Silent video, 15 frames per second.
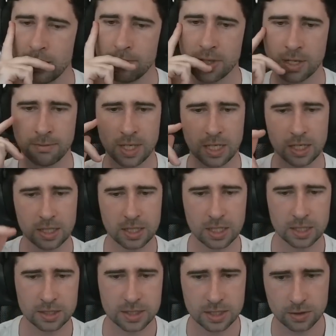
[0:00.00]
But I mean, it
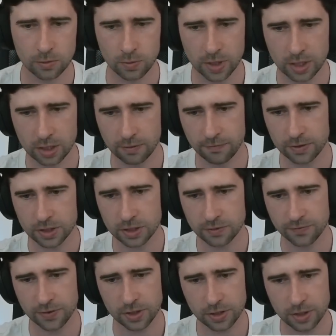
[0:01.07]
can still win it if we just
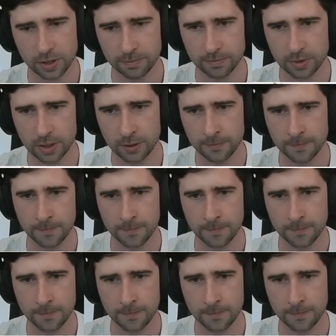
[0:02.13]
fill it up, yeah?